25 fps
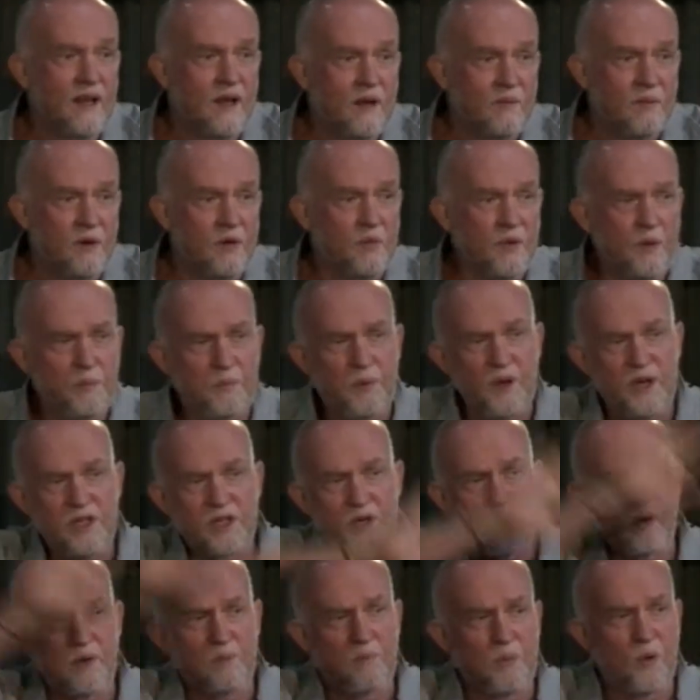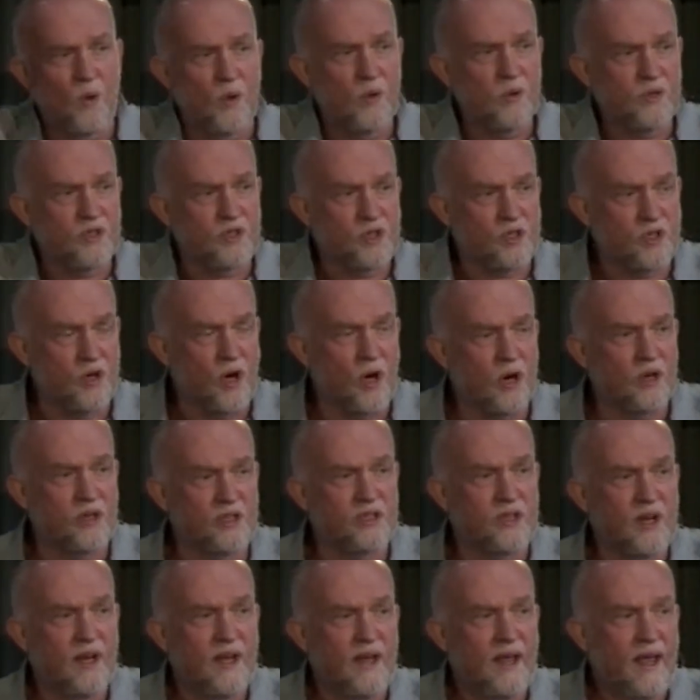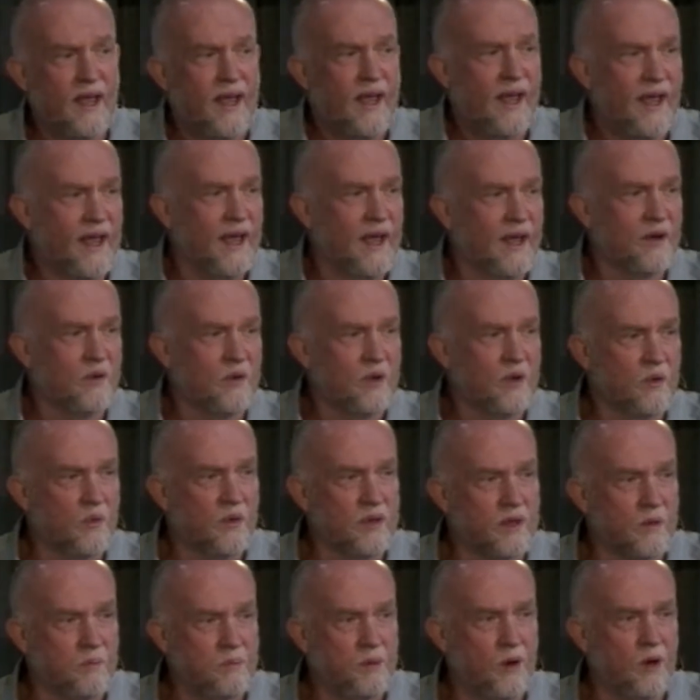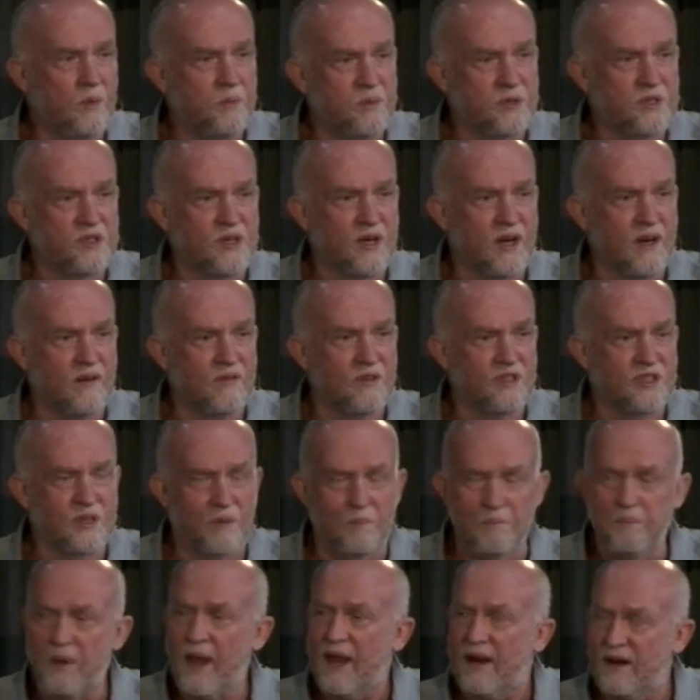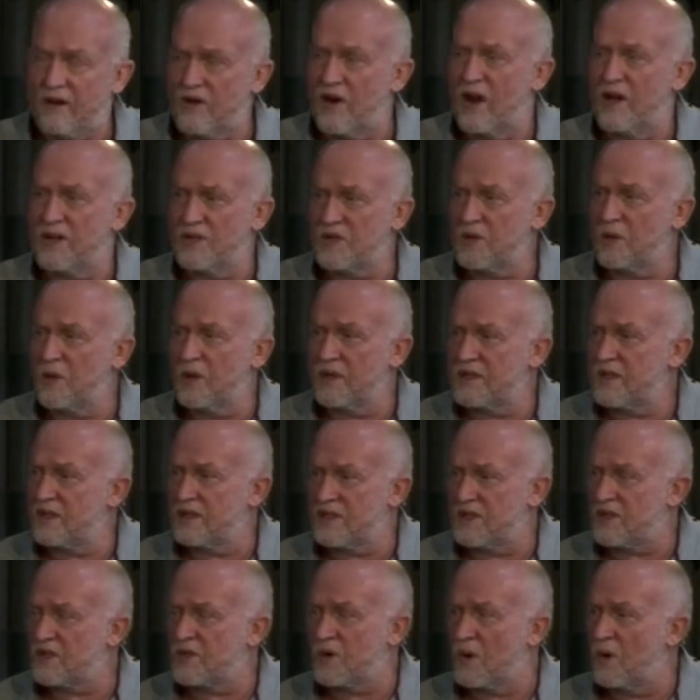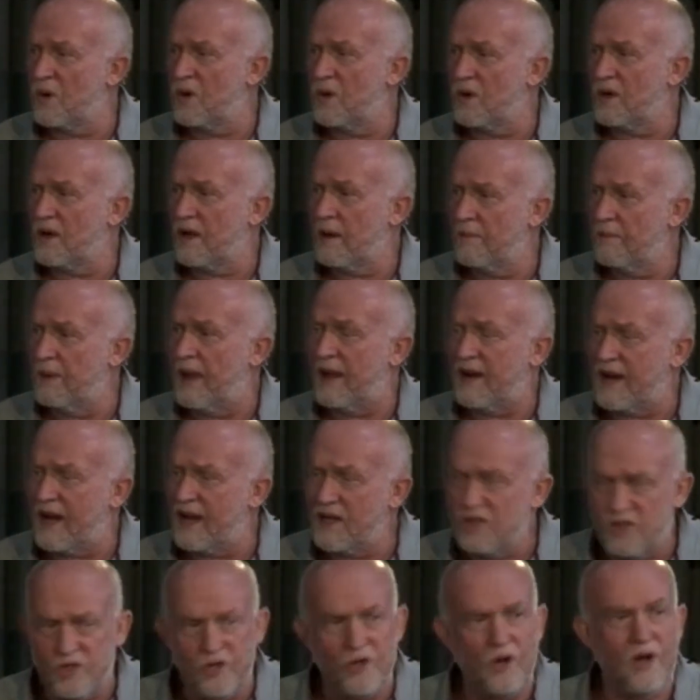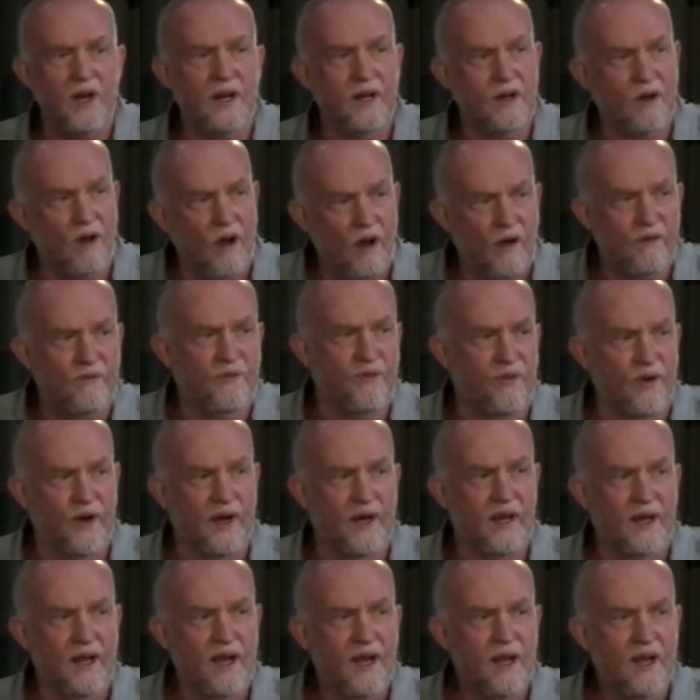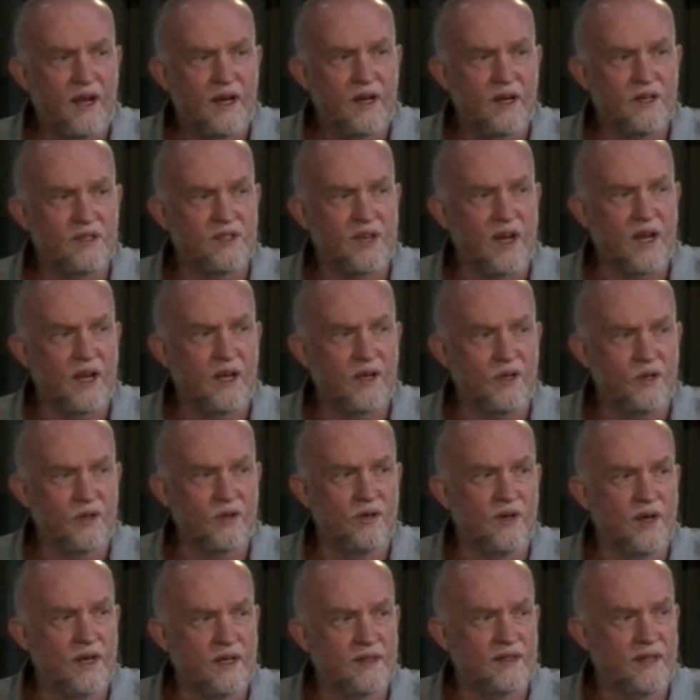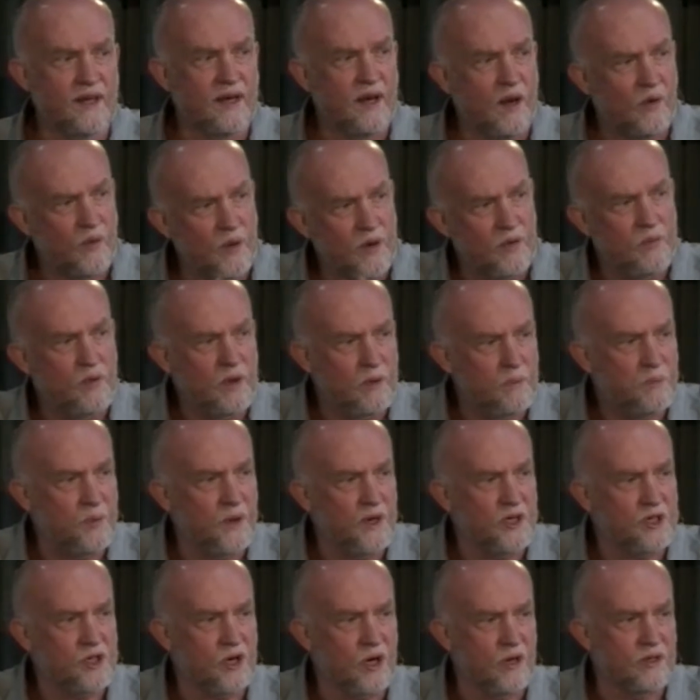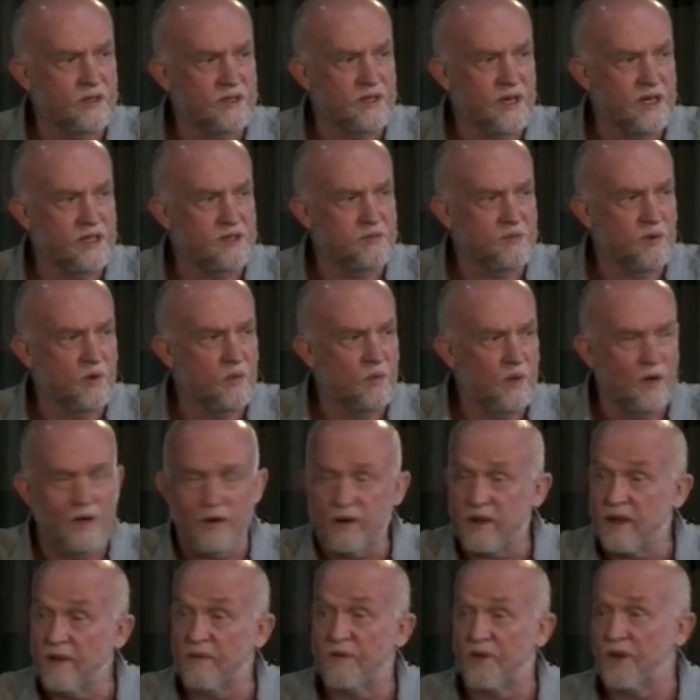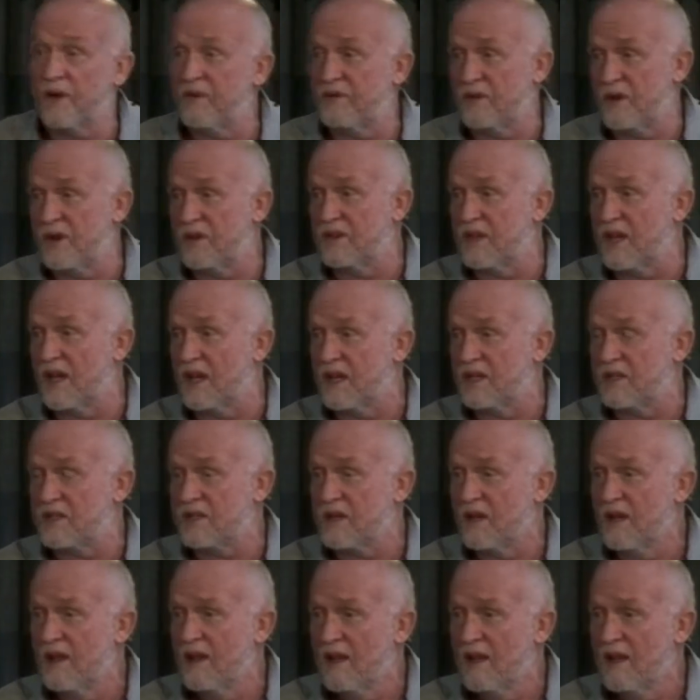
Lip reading: But we preach it with broad strokes with a purpose to give us a background to what this is all about. A drink offering is a unique thing. Now, when we preach Old Testament, we're looking for a few things.